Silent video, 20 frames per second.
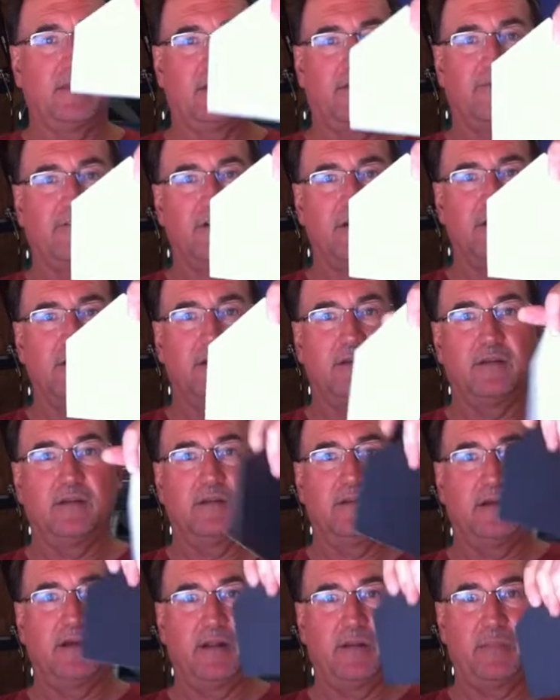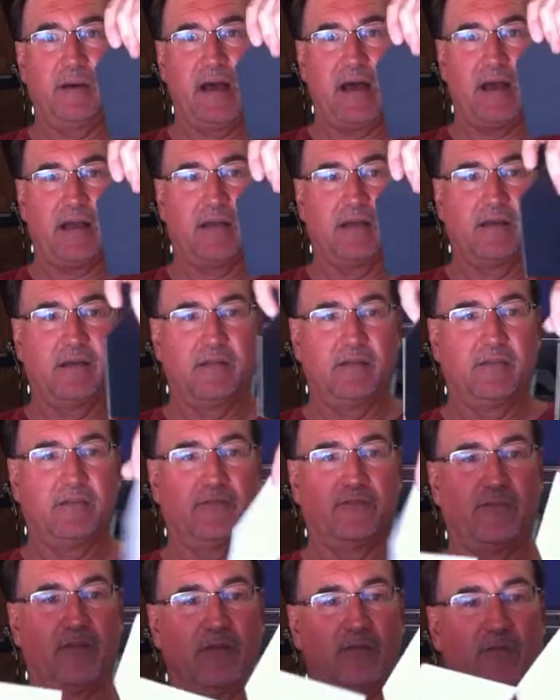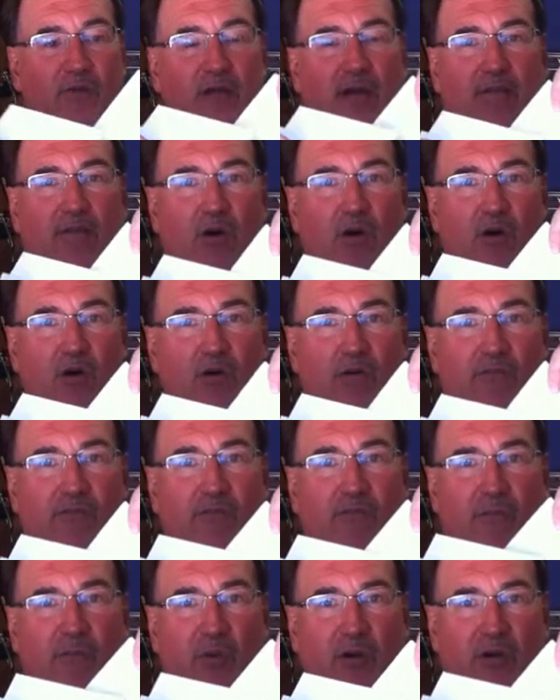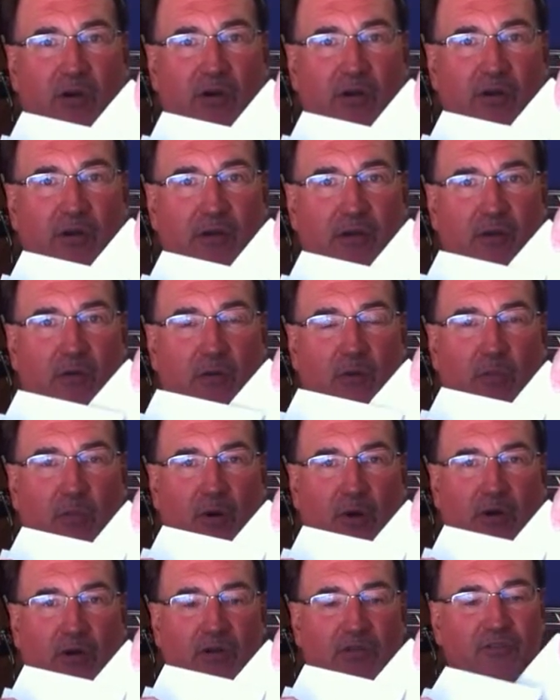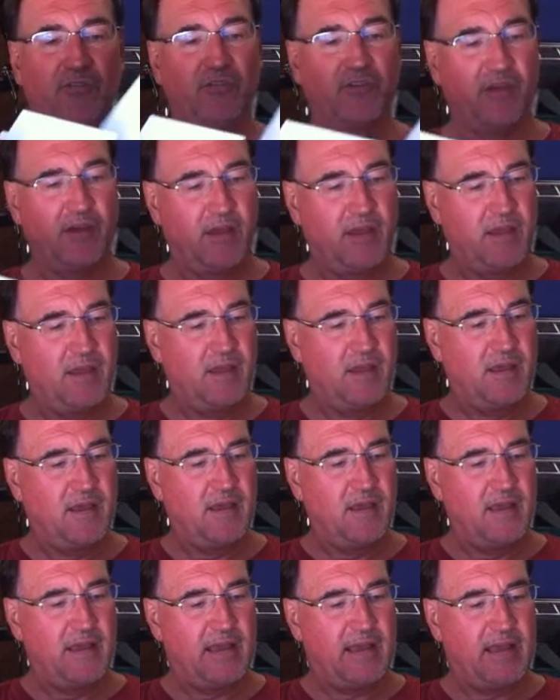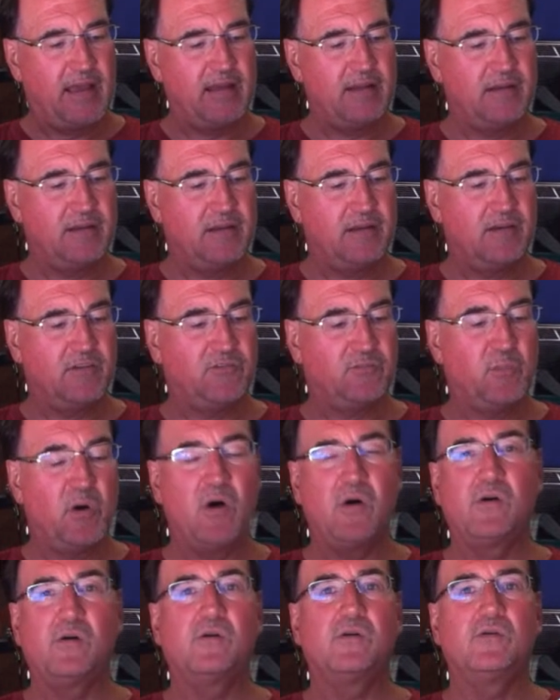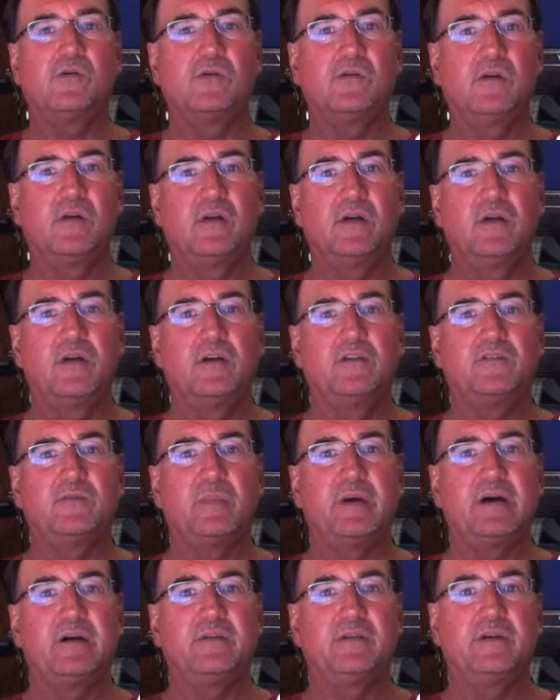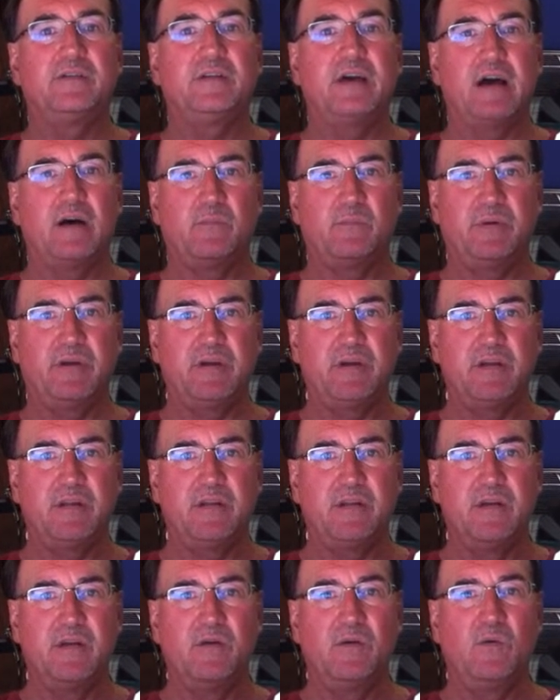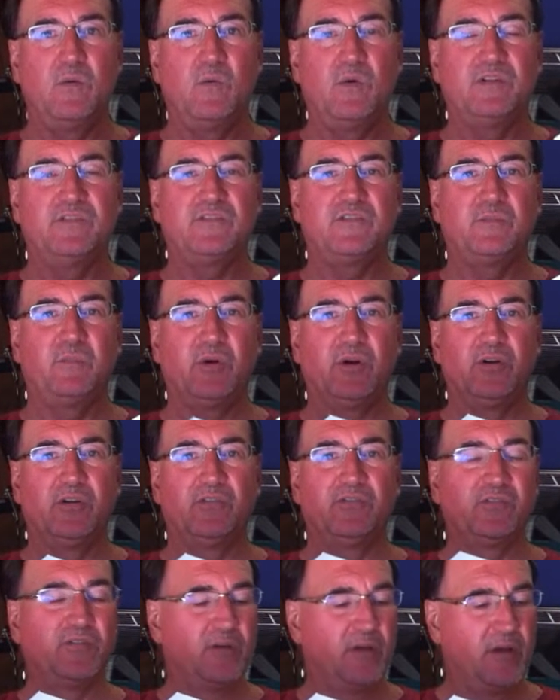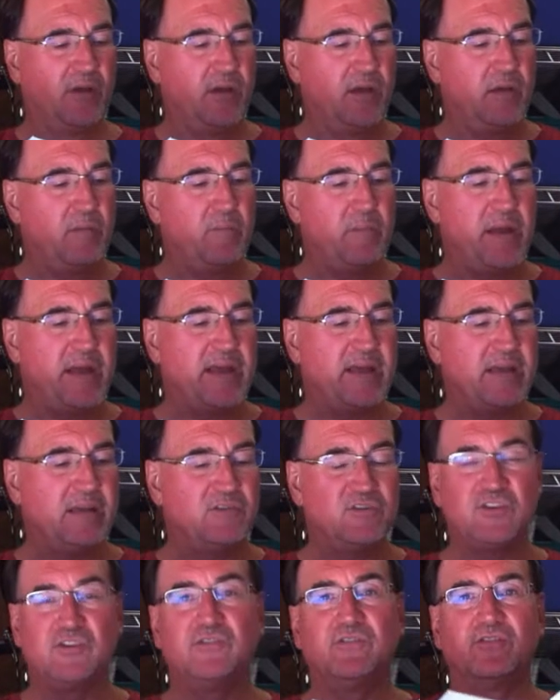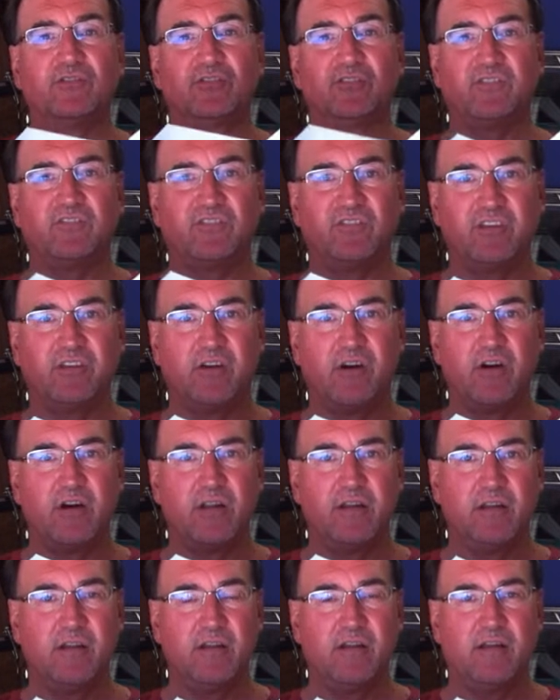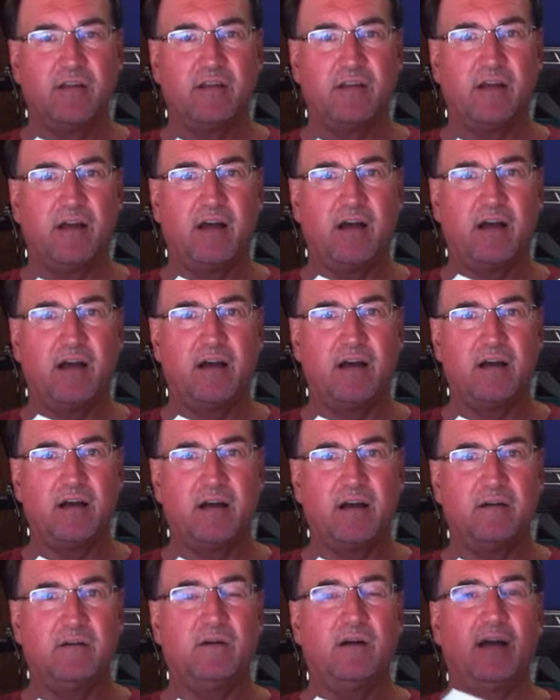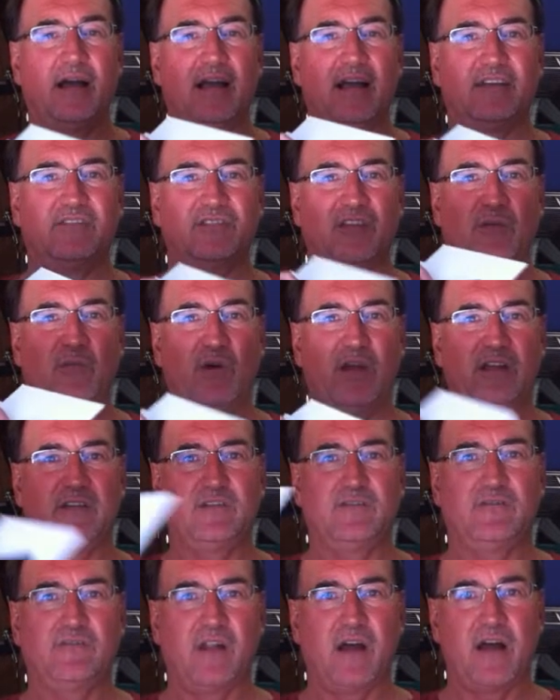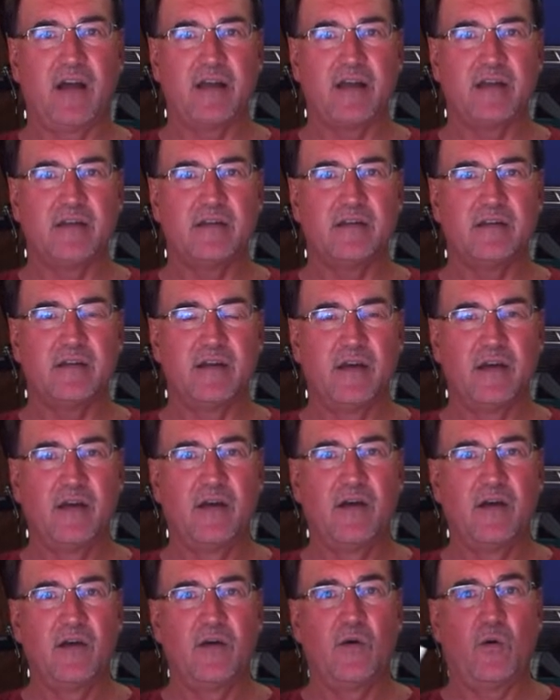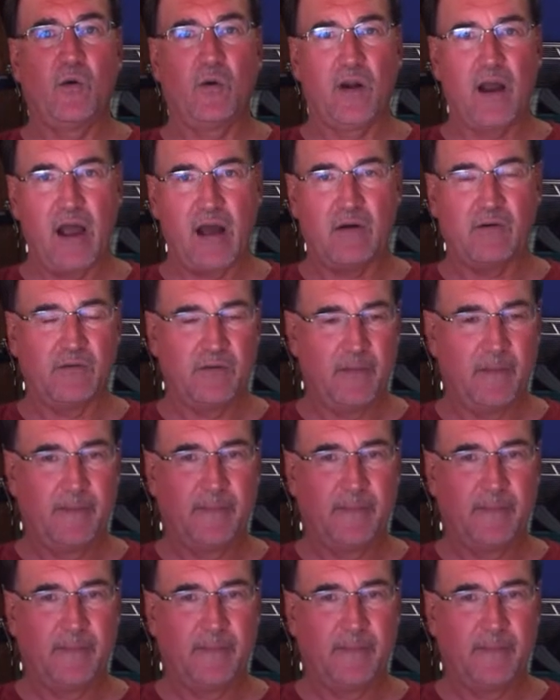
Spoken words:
a front, and a back. The front will have a hole for the bird or birds, and a small hole to mount a dowel pin, which the birds may choose to sit on as they wait to fly in or out.